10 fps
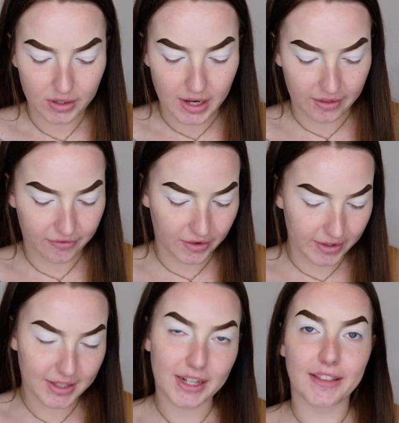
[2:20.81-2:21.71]
Now the
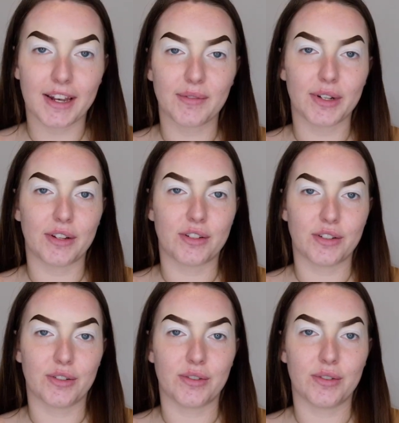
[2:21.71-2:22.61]
first thing that I'm going to
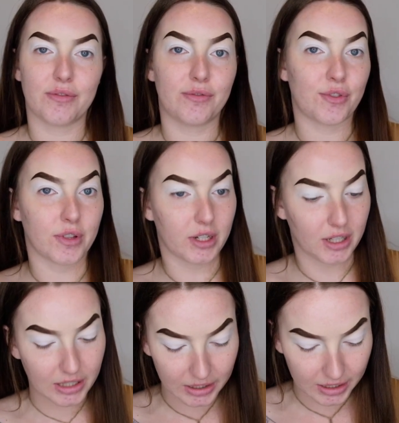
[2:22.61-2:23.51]
do for the
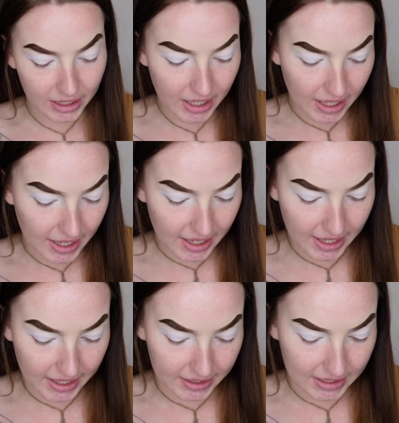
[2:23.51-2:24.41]
look
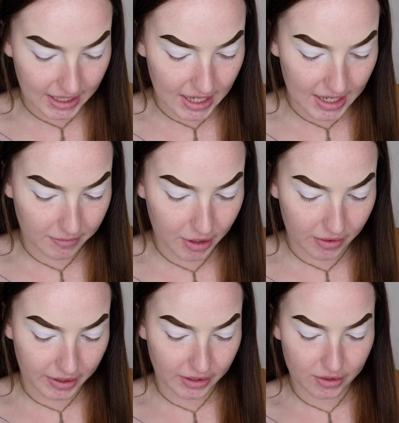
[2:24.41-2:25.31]
is I am
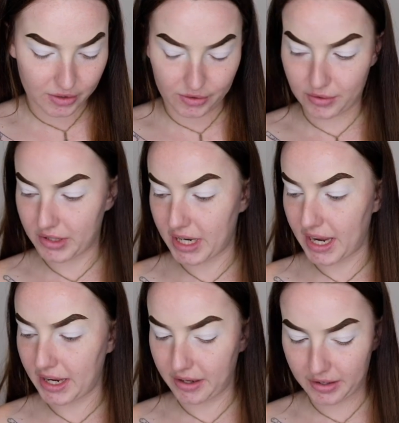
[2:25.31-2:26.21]
going to
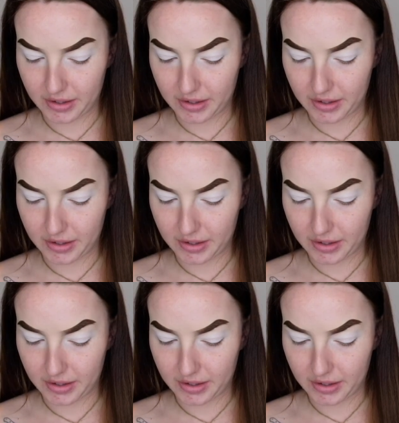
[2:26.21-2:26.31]
take